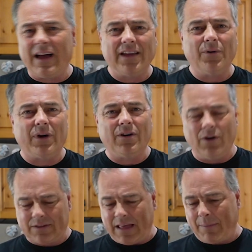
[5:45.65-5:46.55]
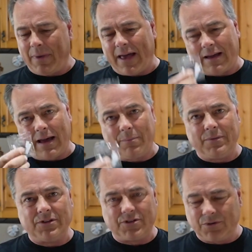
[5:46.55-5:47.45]
You want to hook that back up.
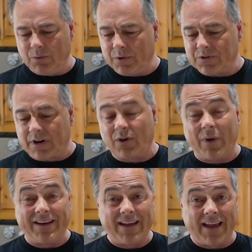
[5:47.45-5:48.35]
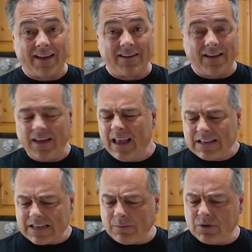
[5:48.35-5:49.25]
These tools are quite handy.
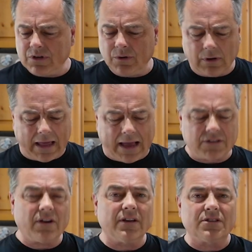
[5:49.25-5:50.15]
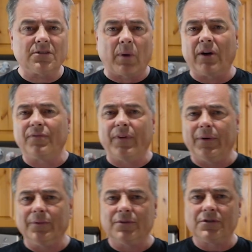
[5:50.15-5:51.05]
Same tool as on a
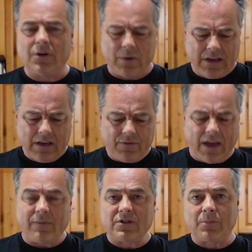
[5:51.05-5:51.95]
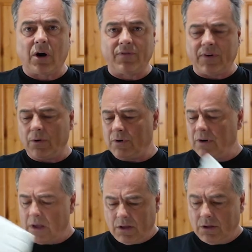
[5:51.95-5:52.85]
smartphone. So if you have a smartphone,
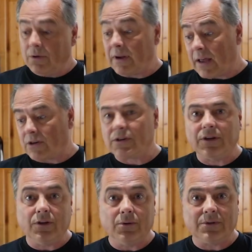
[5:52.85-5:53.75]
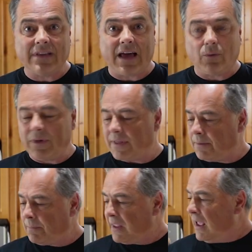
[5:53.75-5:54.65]
you can actually use that with
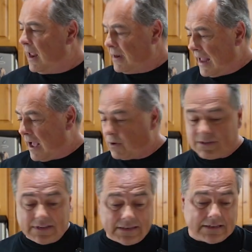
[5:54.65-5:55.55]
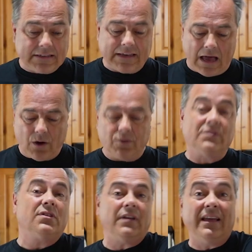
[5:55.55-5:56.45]
it. Now, since it's
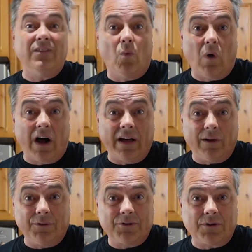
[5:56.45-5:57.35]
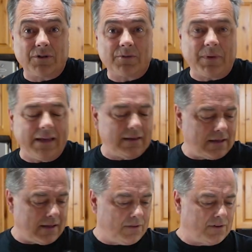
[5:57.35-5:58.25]
out in the wild, so to speak,
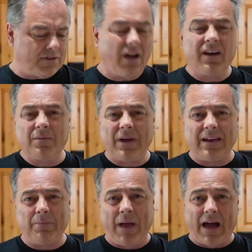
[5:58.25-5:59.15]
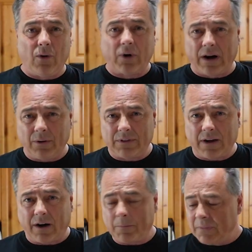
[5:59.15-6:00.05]
there's not going to be any power out
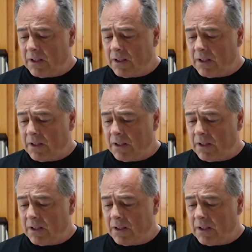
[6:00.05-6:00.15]
there.